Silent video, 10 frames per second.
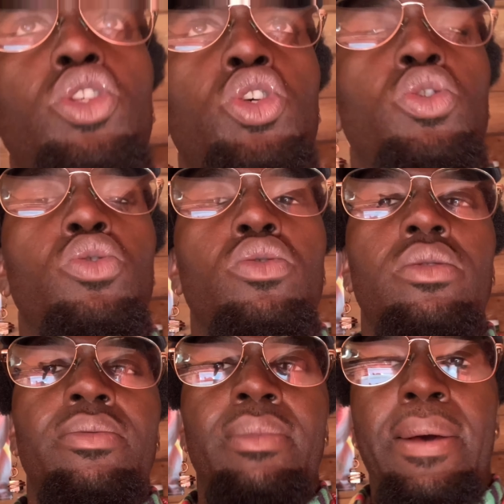
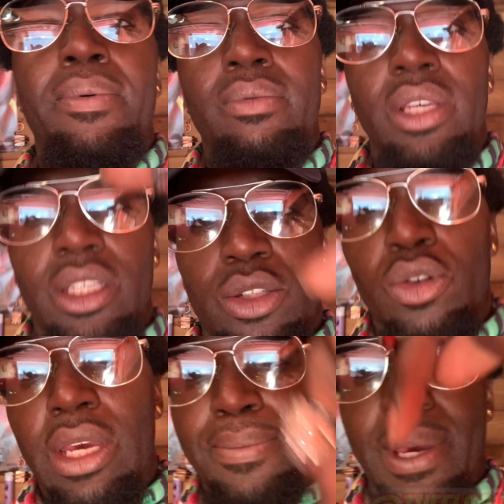to my
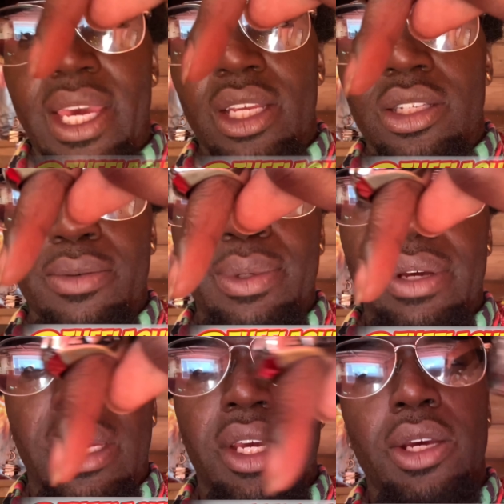Instagram page. It'll be
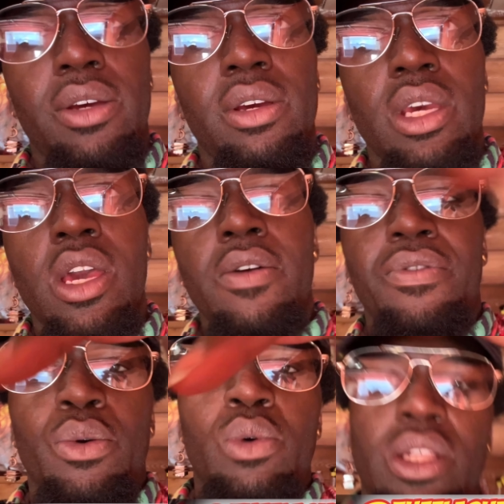right here
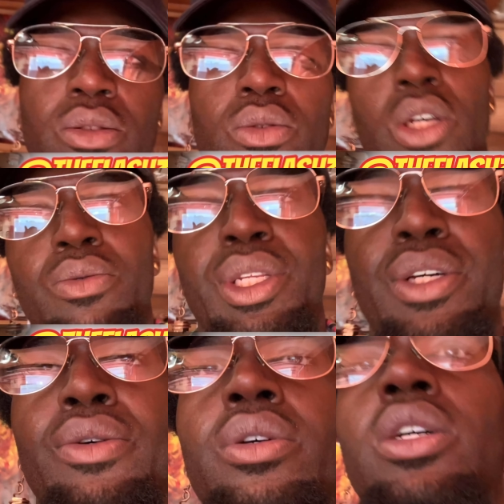for the ones who don't
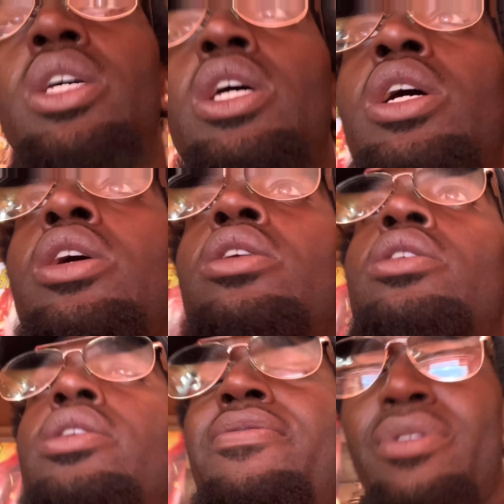know.
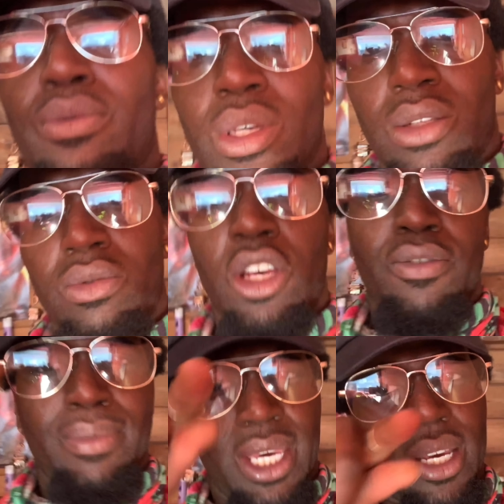And for the ones who
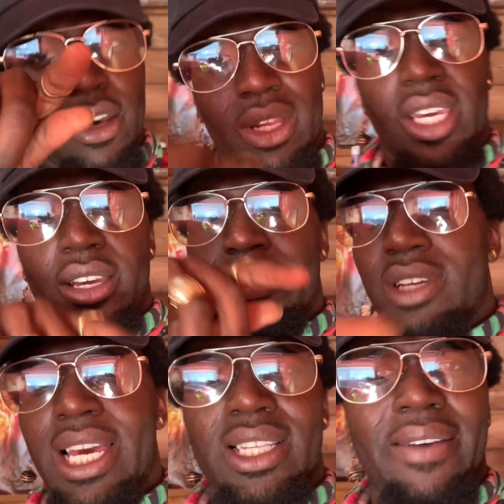know, man, go there.
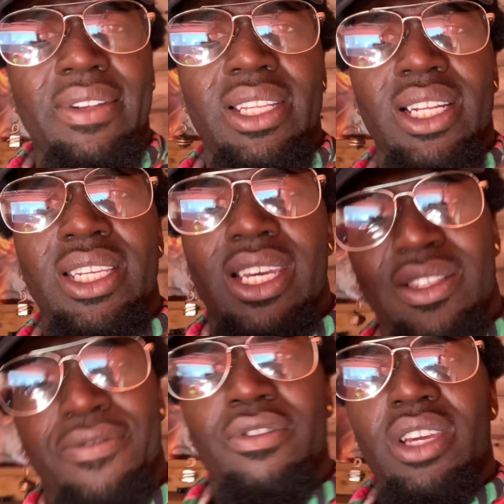You guys haven't done it yet.
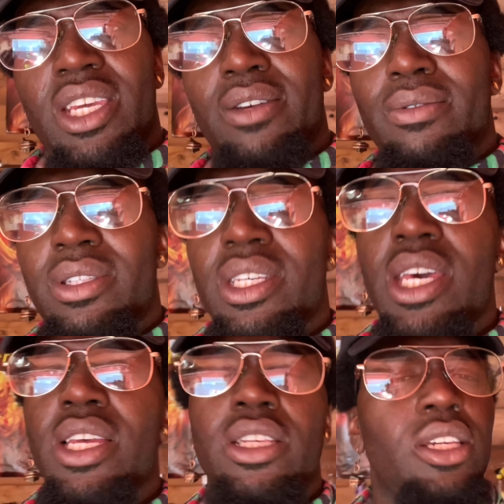It's free. It's
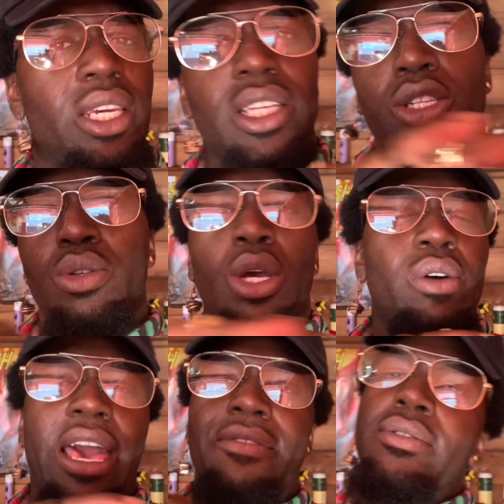good. And you
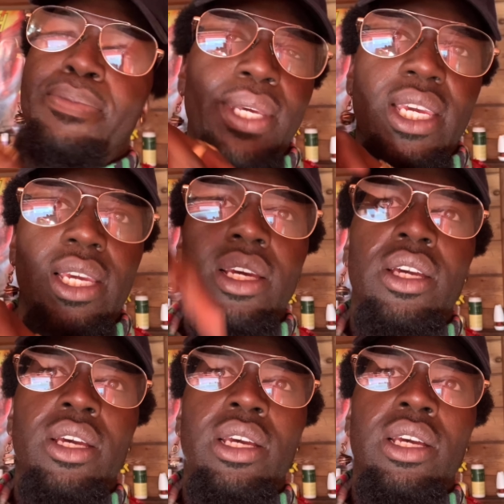don't have to be
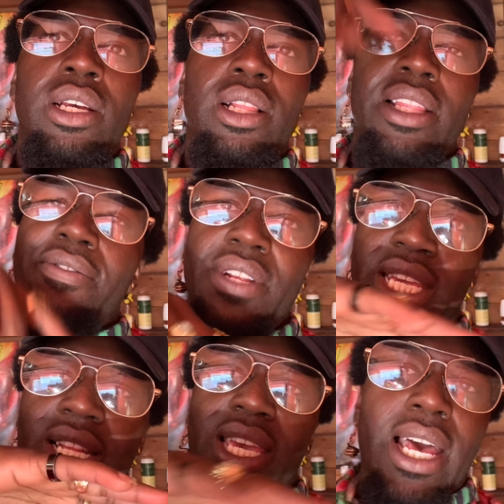living in